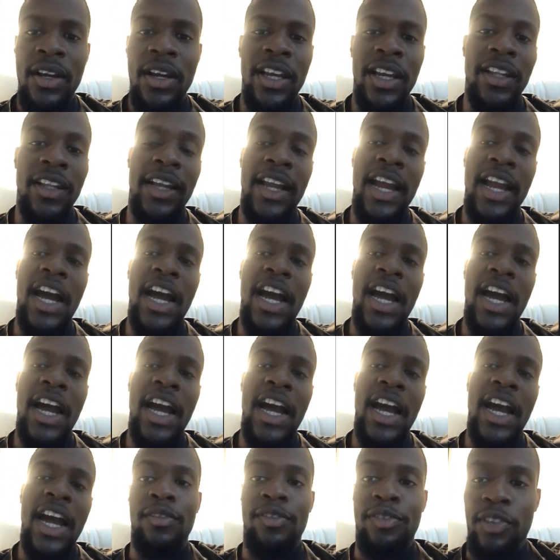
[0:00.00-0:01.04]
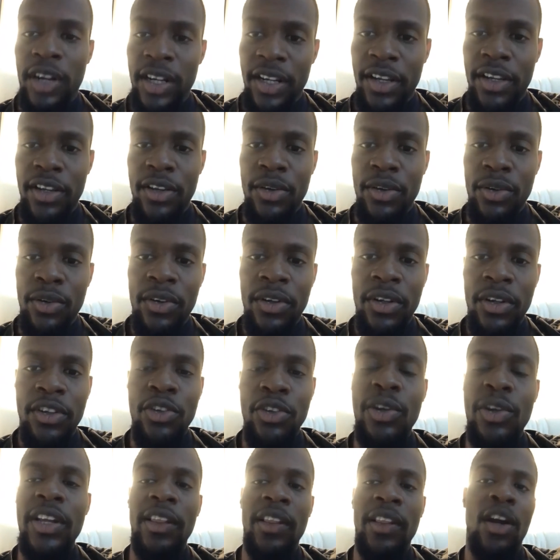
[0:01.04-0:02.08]
And the guys that are in front of you, you
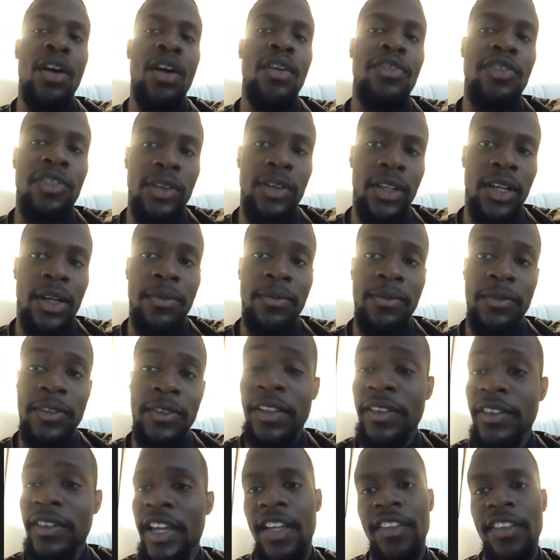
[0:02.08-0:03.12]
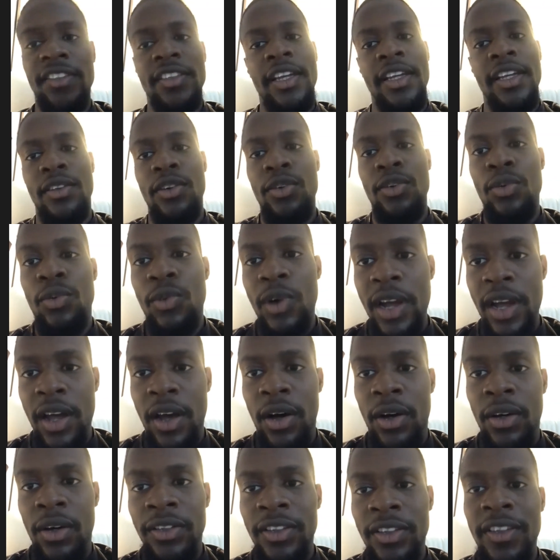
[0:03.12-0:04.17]
can learn from them. The things they do
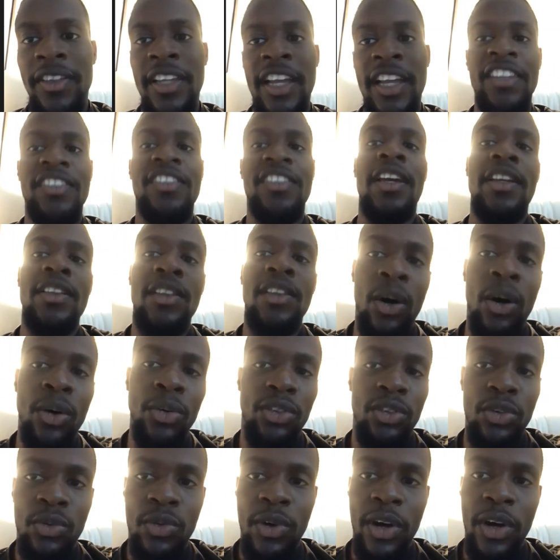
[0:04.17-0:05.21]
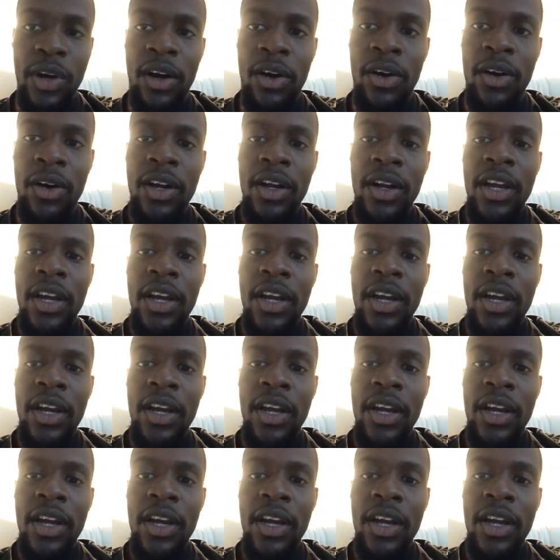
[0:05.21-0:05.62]
well, the things they don't do well.